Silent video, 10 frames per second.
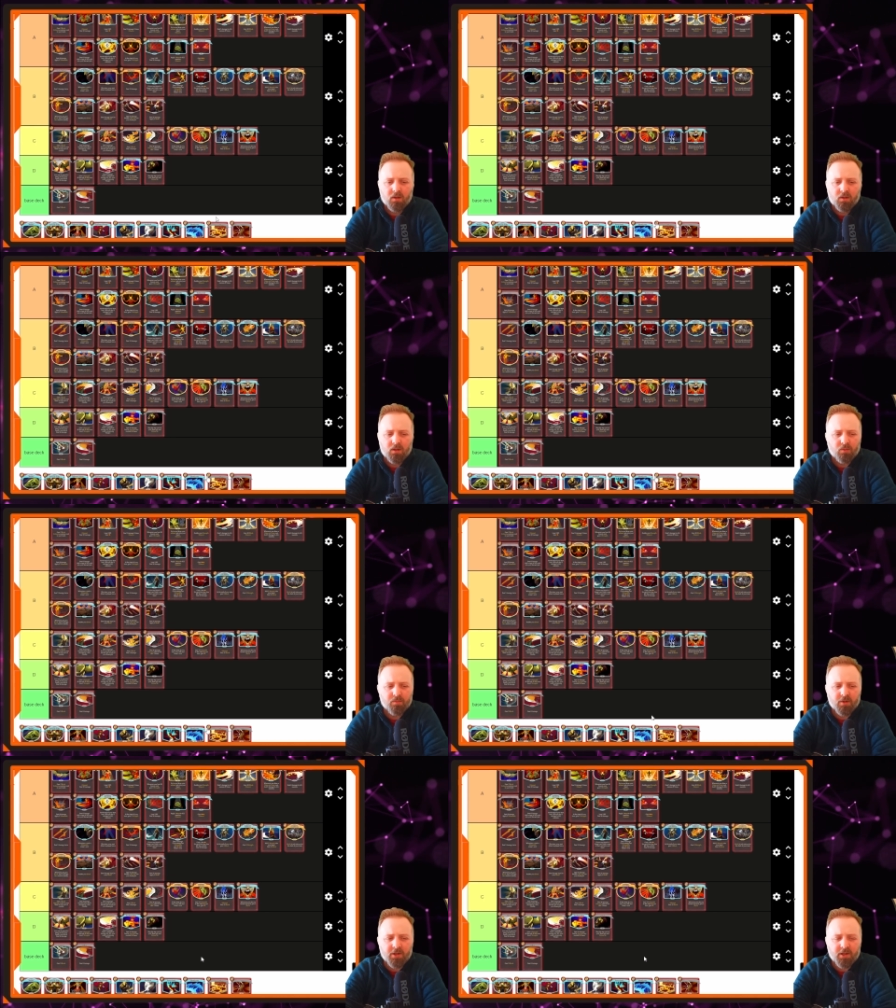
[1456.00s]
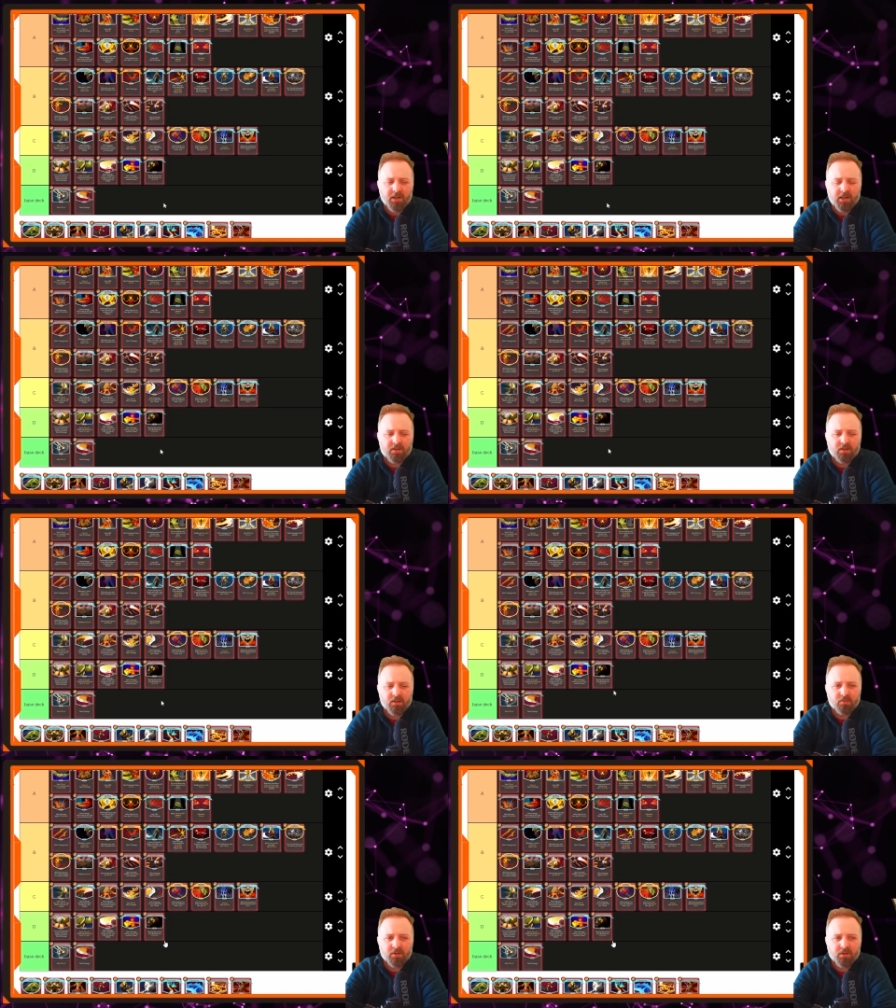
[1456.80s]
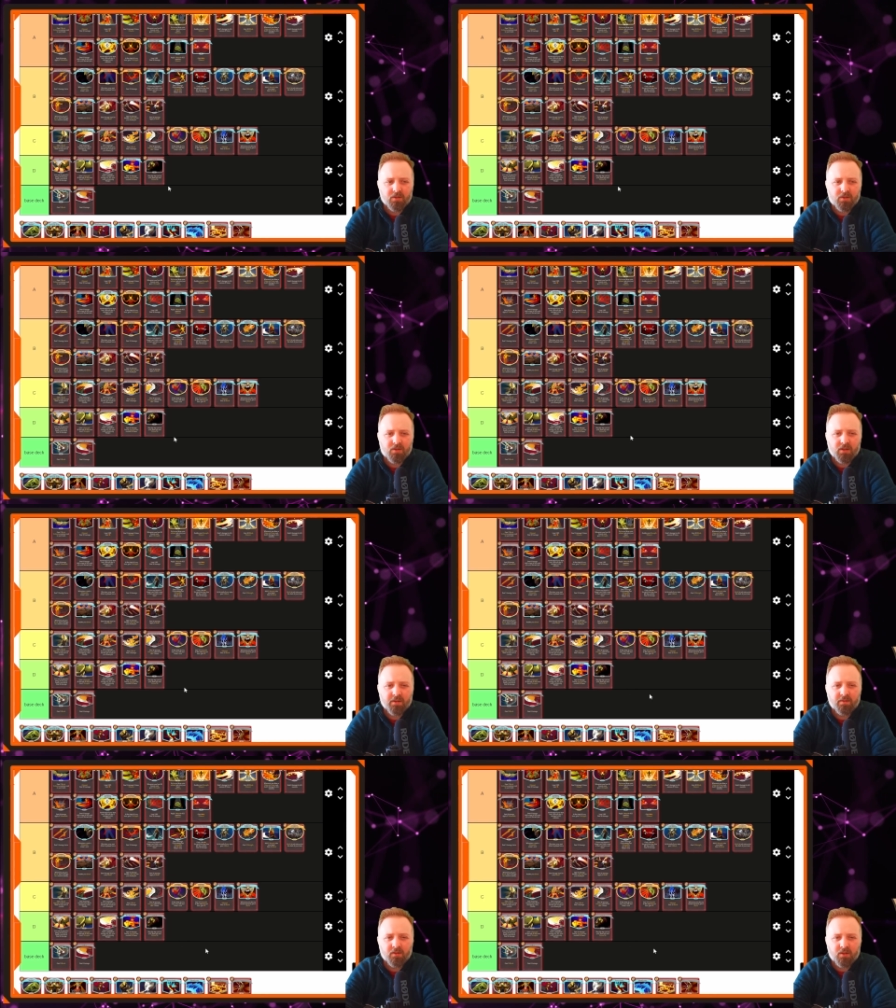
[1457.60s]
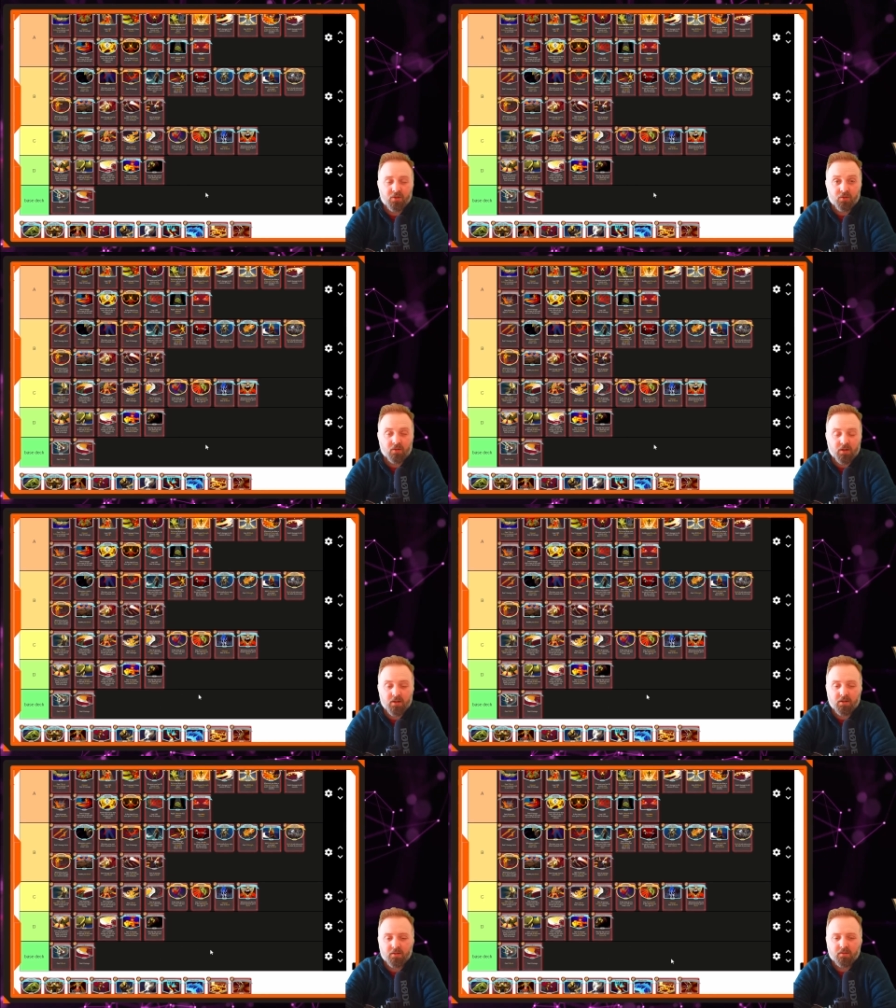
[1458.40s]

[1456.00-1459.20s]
Wouldn't put it in A tier, but it's definitely a strong card.